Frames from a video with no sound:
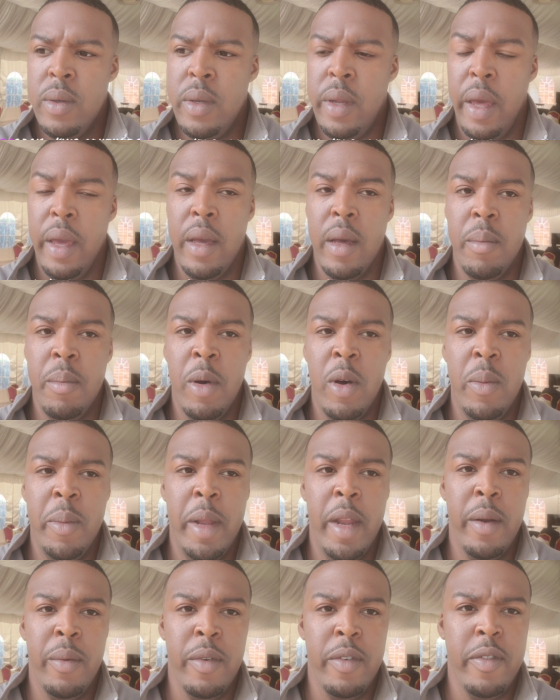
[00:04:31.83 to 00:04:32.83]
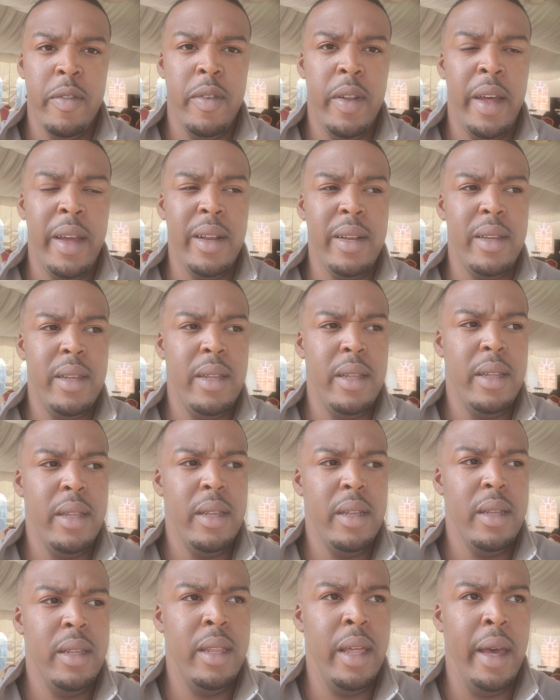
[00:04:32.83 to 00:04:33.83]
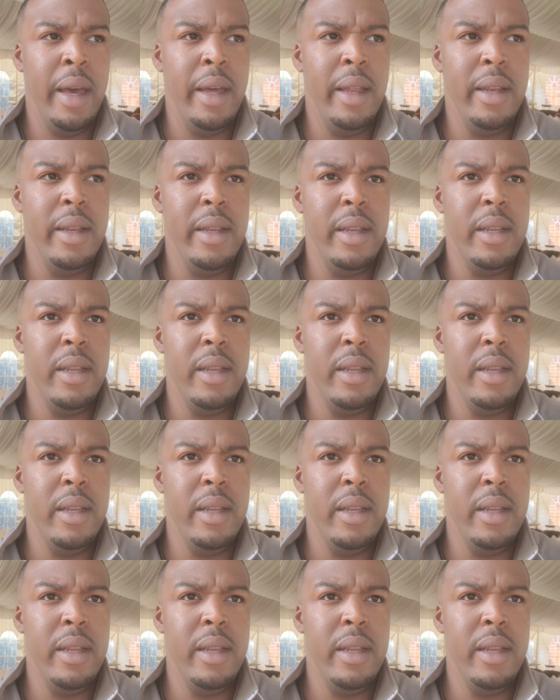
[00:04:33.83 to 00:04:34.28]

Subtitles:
take a moment and reflect that